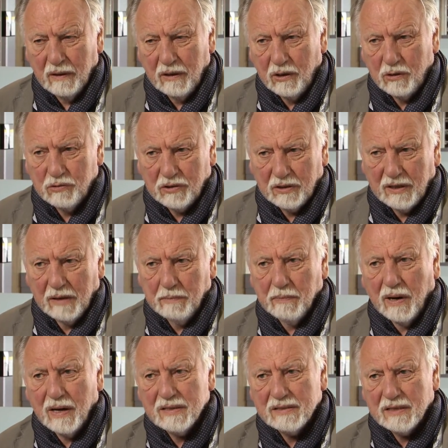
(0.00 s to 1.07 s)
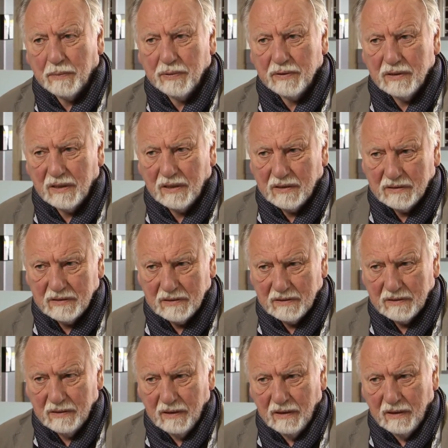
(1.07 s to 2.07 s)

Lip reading: Used to keep mice up her knickers.